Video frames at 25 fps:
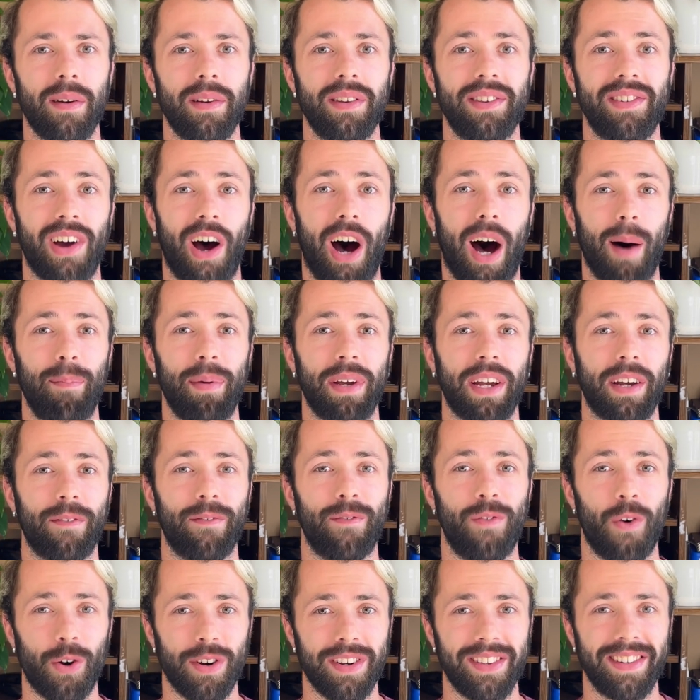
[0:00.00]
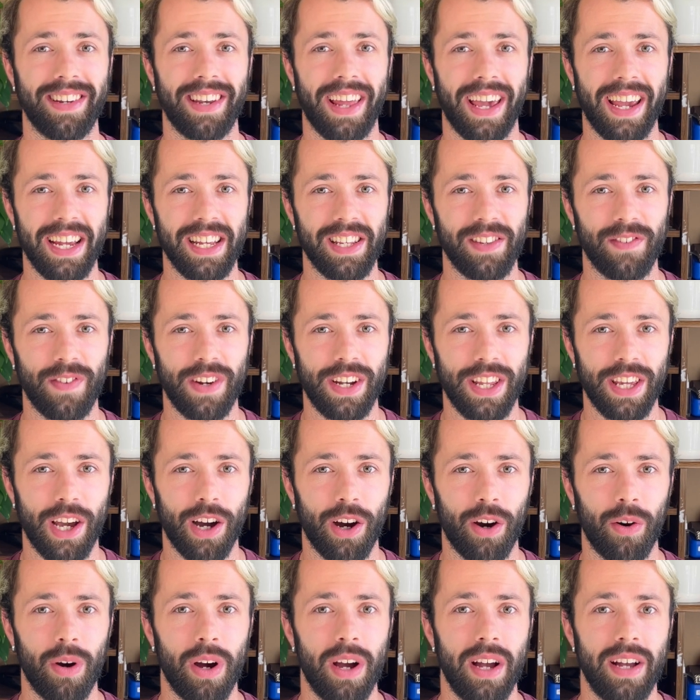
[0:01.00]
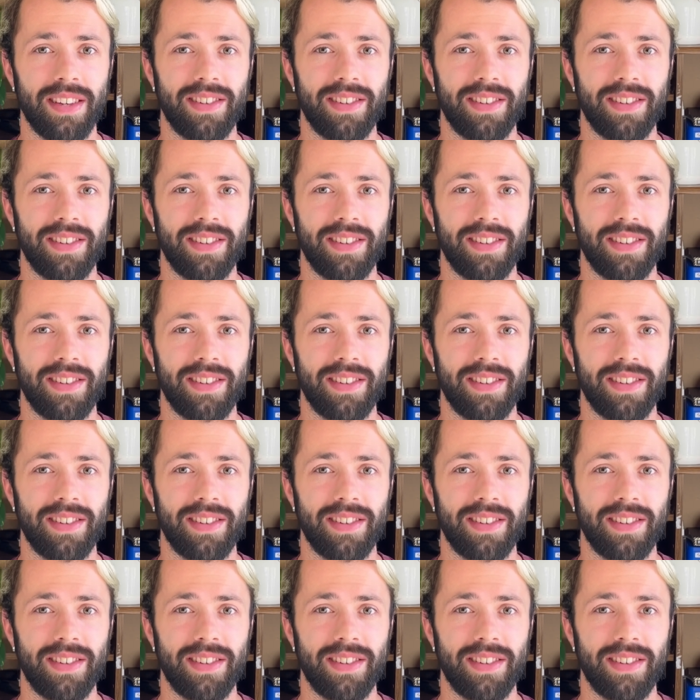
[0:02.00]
topic for today's video,